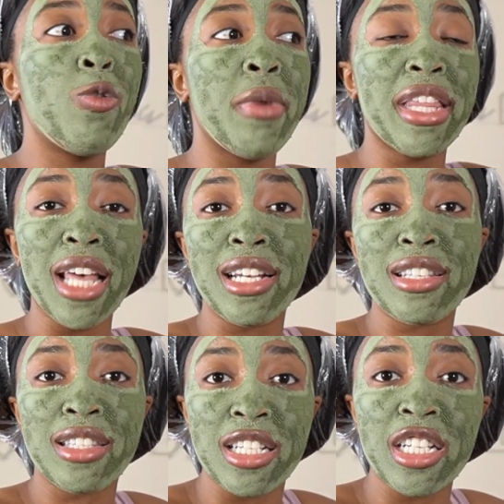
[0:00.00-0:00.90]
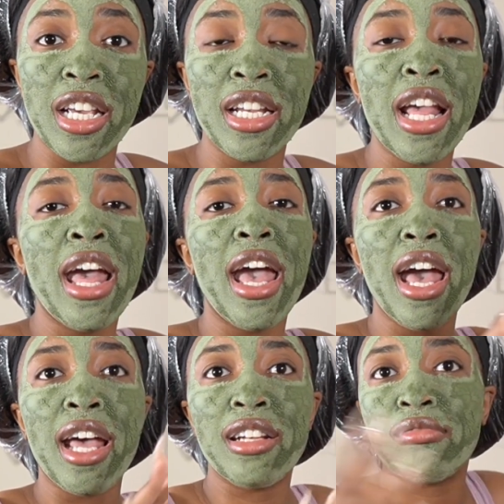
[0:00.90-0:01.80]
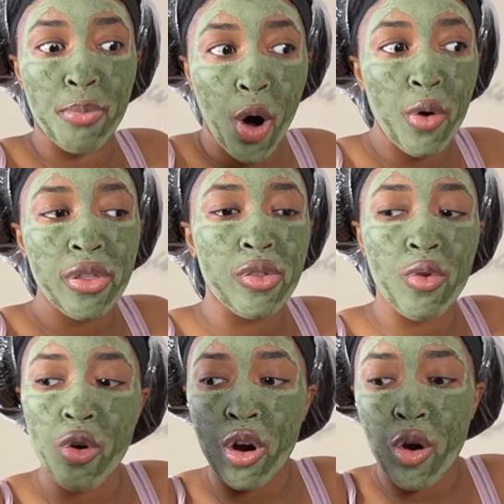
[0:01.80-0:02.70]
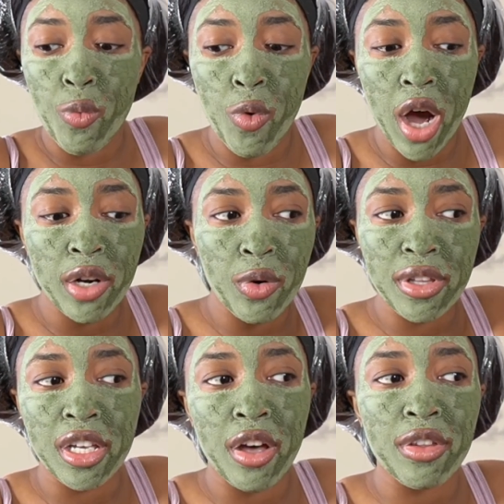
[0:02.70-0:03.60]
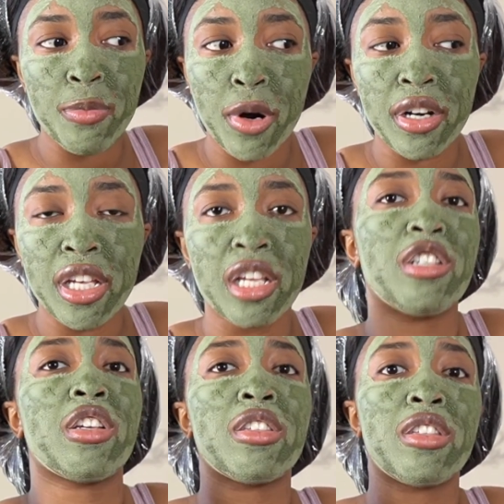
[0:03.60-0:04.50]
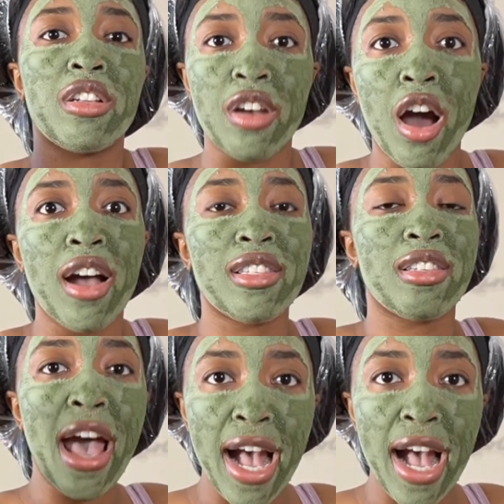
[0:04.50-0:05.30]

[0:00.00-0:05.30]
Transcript: who make that decision, and both or one or the other party is just not